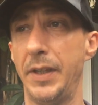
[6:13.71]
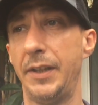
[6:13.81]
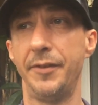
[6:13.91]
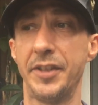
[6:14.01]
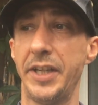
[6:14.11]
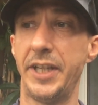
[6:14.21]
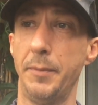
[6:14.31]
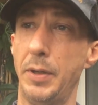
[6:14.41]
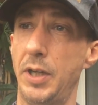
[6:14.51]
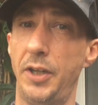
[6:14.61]
even taking it
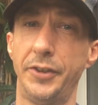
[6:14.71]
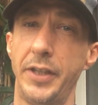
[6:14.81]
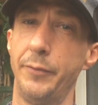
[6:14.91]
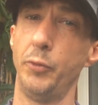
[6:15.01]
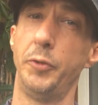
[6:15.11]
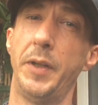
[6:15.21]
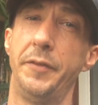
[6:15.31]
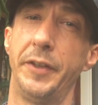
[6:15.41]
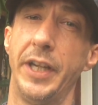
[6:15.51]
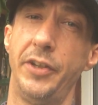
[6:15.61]
apart, I don't have all the
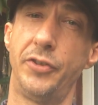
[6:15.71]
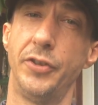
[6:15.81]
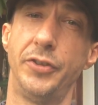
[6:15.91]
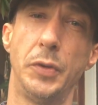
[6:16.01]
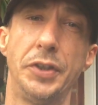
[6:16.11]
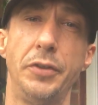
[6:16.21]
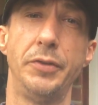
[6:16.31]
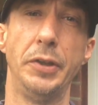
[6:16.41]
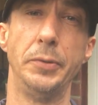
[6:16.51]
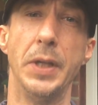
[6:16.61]
specifications, so I don't
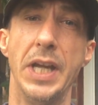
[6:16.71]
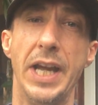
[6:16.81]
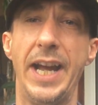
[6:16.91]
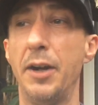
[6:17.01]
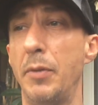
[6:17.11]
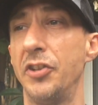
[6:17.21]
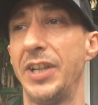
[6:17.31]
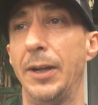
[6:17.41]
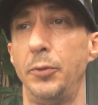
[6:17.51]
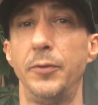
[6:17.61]
know how much
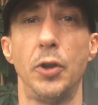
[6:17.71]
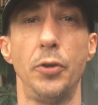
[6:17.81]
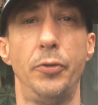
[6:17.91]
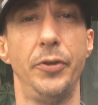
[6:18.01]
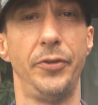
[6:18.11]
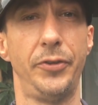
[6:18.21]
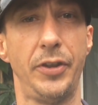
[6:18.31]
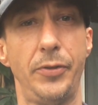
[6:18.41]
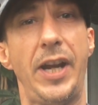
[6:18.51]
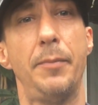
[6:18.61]
out of tolerance
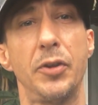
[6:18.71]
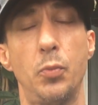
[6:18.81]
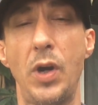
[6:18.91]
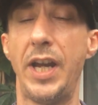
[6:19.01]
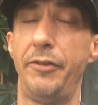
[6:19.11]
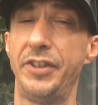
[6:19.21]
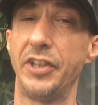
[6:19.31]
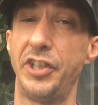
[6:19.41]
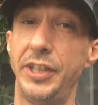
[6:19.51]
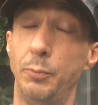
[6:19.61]
and how much wear is
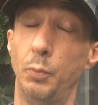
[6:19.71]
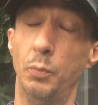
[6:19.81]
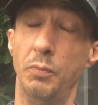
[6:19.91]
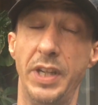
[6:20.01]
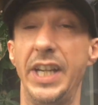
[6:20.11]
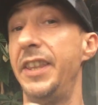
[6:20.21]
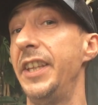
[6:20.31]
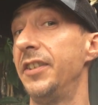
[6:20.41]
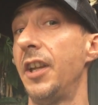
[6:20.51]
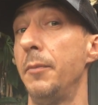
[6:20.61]
actually in
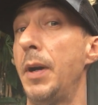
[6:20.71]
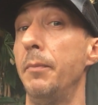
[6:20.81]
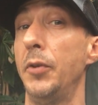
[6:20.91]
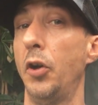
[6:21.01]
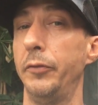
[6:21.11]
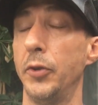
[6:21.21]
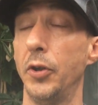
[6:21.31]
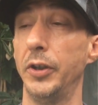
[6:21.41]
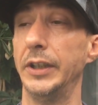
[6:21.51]
this other pump that I've got.